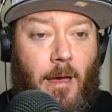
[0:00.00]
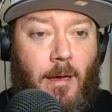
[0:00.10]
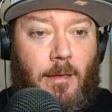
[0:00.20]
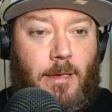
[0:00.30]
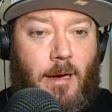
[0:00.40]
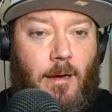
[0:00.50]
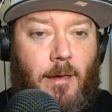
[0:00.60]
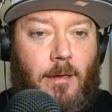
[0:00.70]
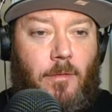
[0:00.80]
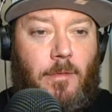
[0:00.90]
And,
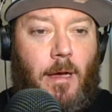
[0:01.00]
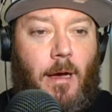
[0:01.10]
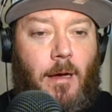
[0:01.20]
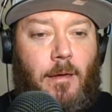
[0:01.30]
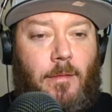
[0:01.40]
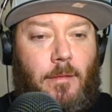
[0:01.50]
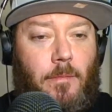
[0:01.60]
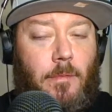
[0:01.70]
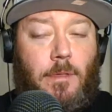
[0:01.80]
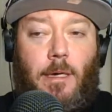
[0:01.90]

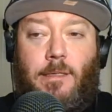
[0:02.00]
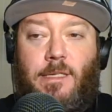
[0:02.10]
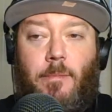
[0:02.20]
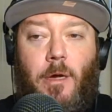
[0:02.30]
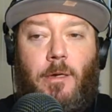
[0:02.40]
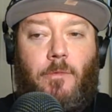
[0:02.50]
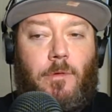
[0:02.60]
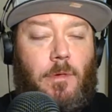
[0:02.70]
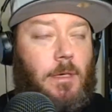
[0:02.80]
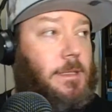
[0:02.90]
CWN
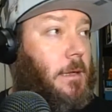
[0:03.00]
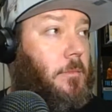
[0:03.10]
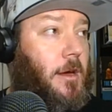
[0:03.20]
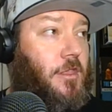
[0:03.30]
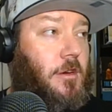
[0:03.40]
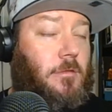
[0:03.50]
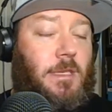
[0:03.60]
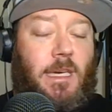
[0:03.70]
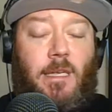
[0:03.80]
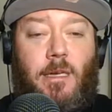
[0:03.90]
will celebrate
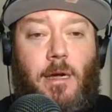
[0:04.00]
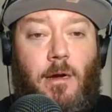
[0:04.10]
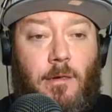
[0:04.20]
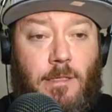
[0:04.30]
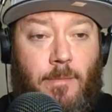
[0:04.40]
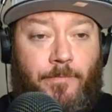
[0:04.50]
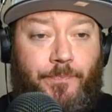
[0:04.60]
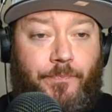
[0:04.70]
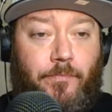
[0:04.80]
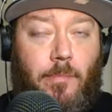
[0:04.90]
13 years,
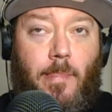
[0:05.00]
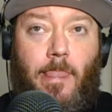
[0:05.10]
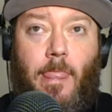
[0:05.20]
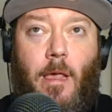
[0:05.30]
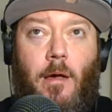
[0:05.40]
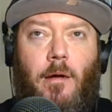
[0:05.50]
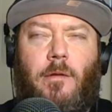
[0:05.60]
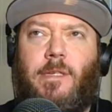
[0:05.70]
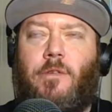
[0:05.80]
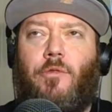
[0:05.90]

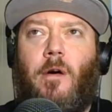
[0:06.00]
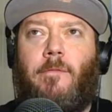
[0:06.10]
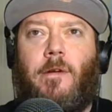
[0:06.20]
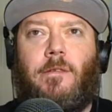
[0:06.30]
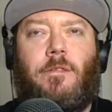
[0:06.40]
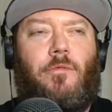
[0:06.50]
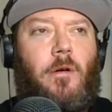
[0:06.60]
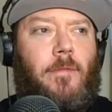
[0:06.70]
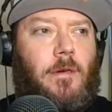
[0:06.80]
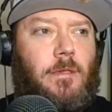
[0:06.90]
or is it 12 years?
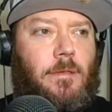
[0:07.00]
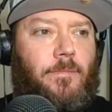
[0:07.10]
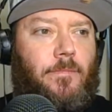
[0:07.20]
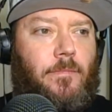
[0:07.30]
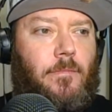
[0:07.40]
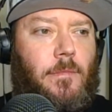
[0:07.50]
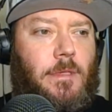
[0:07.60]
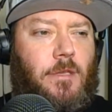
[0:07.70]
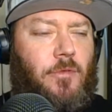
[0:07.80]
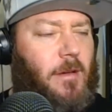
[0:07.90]
12 years.
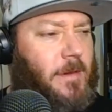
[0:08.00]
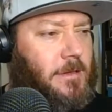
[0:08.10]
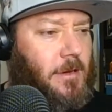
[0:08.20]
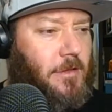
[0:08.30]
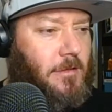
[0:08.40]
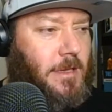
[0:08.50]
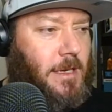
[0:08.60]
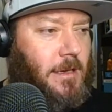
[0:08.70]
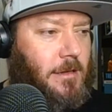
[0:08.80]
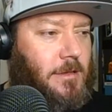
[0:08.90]
Is it 12 years or
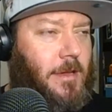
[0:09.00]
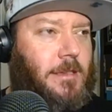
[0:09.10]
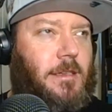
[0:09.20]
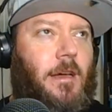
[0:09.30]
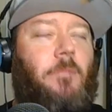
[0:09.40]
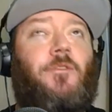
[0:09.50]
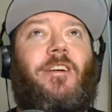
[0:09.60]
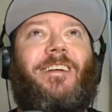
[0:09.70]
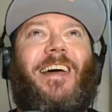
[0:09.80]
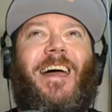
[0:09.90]
13? In 2000, I'm
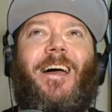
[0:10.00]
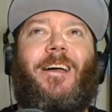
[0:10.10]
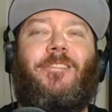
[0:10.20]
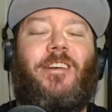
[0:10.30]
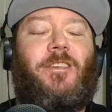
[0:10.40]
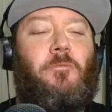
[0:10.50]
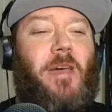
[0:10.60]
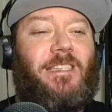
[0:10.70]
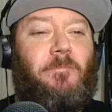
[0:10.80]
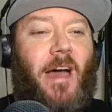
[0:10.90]
trying to do
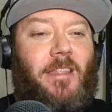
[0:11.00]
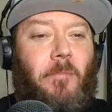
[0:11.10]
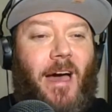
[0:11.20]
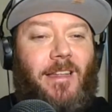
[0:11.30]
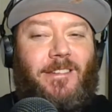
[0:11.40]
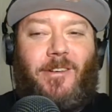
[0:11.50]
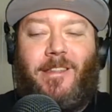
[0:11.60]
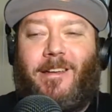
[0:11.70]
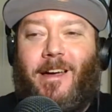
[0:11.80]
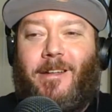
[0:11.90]
basic mathematics
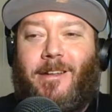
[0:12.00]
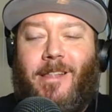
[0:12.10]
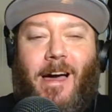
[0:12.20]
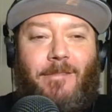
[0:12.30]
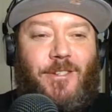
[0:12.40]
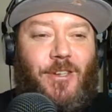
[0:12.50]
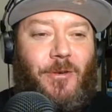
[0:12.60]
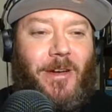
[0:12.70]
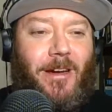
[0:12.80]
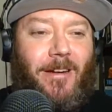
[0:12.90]
on a live
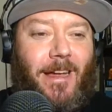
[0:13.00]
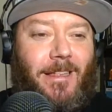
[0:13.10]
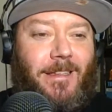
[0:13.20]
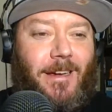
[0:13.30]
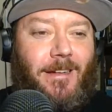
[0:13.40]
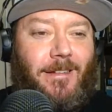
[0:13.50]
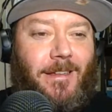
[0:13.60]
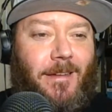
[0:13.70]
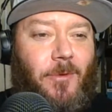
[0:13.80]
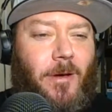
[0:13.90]
show here. And,
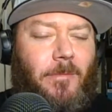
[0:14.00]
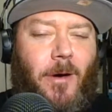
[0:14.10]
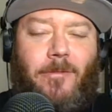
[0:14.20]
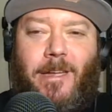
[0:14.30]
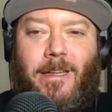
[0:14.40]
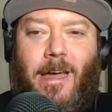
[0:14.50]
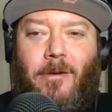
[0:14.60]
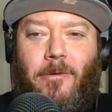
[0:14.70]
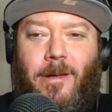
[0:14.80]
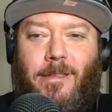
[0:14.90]
I'm already an
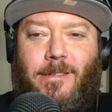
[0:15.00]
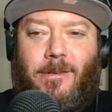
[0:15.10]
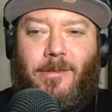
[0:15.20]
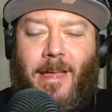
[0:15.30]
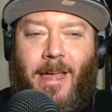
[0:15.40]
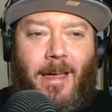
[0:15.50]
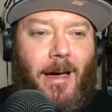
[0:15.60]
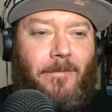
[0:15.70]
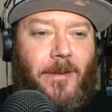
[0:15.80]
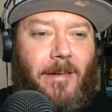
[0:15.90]
hour in, so
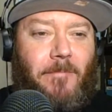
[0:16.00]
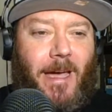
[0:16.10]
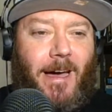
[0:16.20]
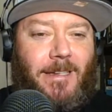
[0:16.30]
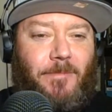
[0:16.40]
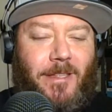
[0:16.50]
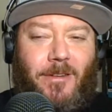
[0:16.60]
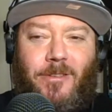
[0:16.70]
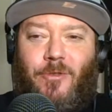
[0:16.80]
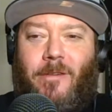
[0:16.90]
forgive me, guys. But
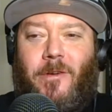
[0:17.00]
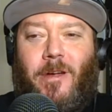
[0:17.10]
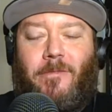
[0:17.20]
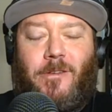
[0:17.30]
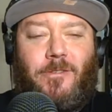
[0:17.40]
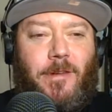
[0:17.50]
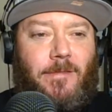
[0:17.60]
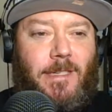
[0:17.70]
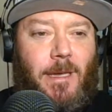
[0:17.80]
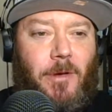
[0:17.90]
no, 12-year anniversary of
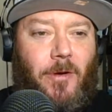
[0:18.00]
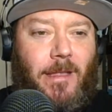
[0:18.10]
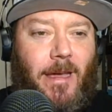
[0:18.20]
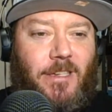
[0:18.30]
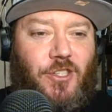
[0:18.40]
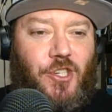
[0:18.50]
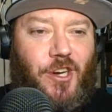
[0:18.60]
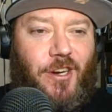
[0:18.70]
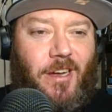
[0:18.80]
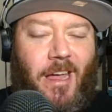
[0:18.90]
CWN next
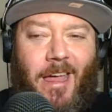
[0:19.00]
year,